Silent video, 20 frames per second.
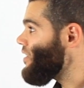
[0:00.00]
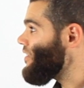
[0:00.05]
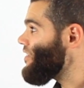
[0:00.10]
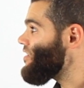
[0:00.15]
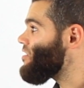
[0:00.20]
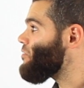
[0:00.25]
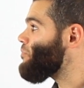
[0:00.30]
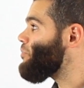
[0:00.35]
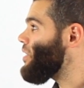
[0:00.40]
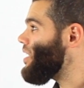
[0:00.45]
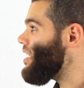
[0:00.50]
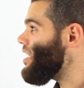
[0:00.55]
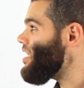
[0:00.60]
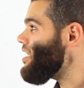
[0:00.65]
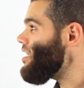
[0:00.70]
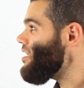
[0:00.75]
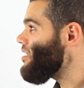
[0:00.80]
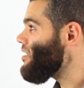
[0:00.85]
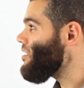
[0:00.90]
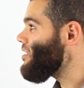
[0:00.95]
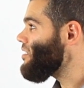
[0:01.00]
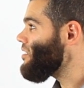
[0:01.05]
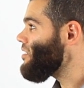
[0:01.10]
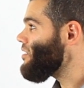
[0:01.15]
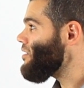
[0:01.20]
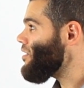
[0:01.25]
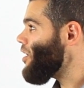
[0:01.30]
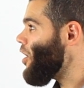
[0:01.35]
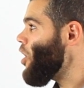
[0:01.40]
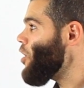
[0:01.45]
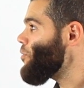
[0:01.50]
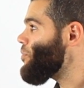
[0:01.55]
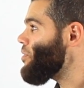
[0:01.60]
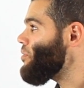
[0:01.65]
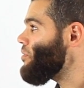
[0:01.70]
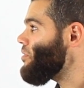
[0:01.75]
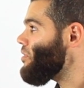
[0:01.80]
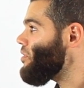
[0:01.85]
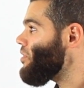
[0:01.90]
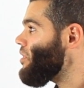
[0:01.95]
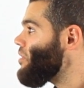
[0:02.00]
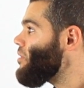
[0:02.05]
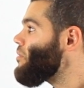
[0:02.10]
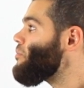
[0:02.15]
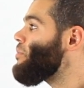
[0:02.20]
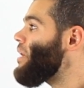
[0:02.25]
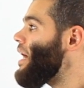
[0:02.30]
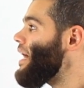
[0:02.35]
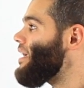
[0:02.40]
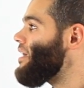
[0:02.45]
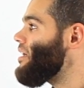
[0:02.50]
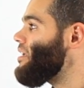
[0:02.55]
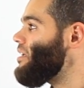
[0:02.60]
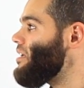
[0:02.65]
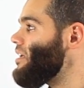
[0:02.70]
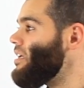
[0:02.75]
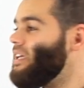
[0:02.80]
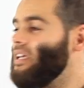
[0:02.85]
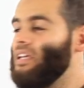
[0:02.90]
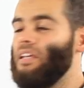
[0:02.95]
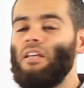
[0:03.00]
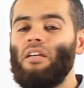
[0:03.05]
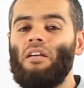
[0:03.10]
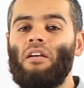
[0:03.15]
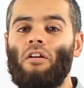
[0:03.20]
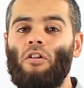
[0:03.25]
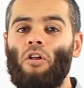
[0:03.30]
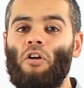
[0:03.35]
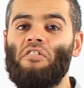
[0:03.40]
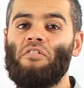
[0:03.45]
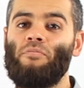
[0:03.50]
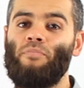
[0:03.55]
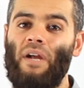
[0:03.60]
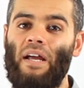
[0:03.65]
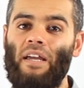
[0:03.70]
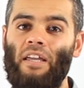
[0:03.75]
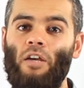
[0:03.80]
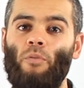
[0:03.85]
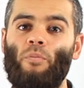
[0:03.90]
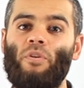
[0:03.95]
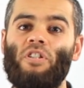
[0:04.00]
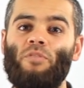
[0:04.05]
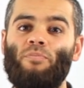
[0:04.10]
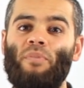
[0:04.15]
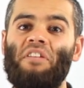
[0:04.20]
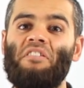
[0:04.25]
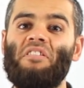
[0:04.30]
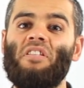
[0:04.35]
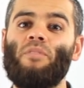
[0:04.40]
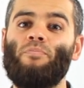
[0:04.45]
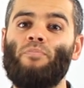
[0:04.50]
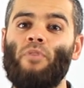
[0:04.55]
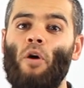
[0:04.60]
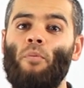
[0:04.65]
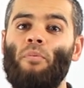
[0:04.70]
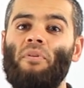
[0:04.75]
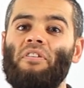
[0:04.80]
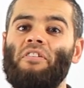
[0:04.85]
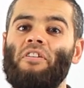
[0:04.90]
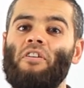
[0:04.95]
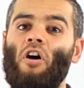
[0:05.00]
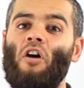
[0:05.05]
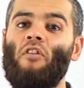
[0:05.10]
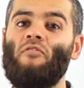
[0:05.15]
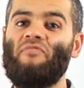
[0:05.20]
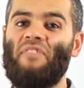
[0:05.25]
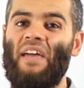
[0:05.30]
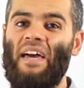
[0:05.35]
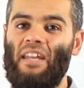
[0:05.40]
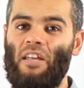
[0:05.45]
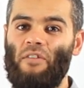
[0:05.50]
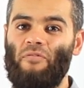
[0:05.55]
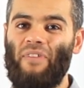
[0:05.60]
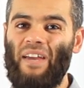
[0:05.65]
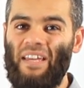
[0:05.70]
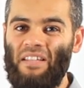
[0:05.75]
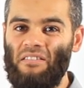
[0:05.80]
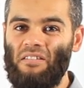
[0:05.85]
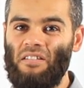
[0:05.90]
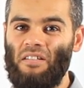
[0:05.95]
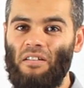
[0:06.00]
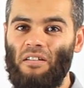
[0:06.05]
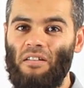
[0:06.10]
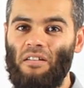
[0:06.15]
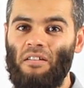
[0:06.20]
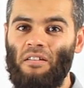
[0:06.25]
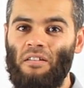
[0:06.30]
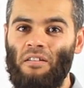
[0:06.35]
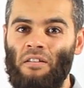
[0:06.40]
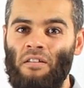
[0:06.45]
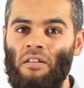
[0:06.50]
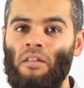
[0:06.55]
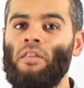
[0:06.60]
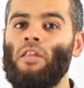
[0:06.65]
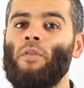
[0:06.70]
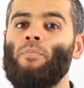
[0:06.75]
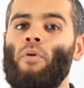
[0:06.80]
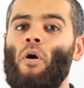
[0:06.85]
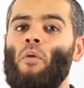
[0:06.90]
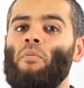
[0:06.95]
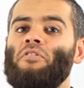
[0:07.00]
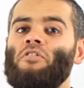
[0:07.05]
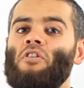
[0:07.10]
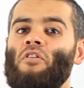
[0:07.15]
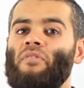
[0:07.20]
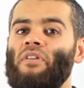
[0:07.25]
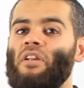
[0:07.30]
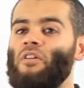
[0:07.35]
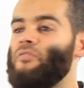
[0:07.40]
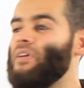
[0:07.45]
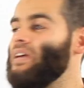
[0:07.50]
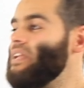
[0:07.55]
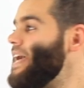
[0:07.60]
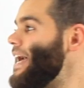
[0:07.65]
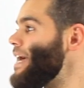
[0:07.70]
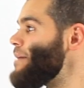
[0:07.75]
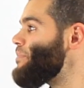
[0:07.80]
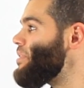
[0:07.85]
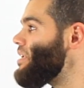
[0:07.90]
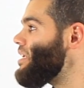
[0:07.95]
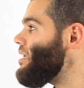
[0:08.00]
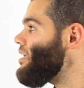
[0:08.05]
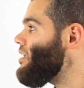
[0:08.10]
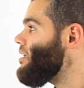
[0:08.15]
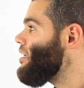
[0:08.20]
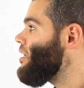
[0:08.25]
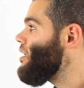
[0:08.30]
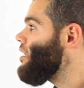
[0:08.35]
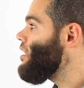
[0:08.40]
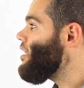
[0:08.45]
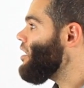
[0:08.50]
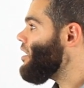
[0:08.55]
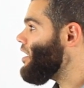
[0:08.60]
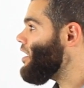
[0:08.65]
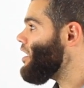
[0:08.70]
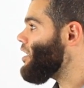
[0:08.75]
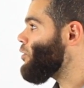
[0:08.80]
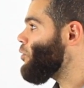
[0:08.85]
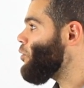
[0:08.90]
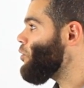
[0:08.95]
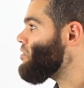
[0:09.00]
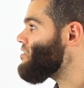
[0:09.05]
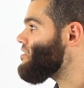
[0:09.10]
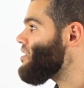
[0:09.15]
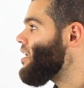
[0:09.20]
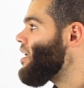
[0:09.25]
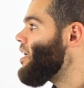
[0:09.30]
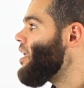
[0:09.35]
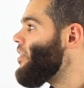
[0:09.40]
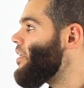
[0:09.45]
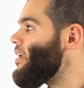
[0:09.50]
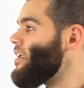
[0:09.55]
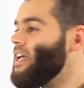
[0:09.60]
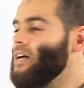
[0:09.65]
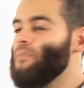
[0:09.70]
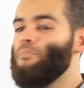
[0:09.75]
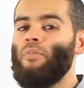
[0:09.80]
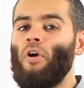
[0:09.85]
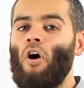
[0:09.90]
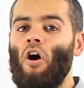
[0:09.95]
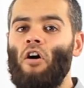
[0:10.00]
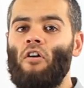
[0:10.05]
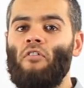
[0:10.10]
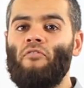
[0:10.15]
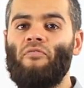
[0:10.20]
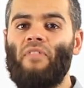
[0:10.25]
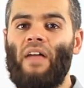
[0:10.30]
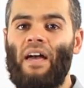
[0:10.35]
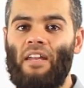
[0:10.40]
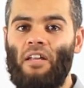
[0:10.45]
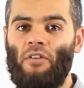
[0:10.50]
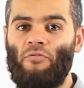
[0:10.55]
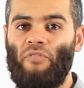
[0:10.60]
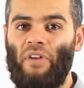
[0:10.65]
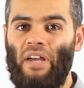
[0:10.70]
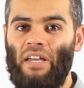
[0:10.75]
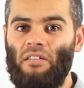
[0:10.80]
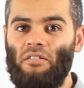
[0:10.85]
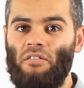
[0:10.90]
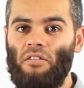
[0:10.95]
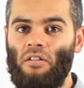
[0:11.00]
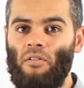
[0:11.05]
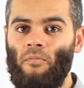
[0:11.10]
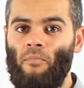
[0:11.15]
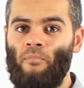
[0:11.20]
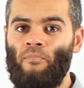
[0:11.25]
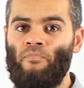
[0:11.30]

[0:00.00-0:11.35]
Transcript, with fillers: is P open bracket E, close bracket, which means the probability of that event, the probability of an event happening equals the number of that event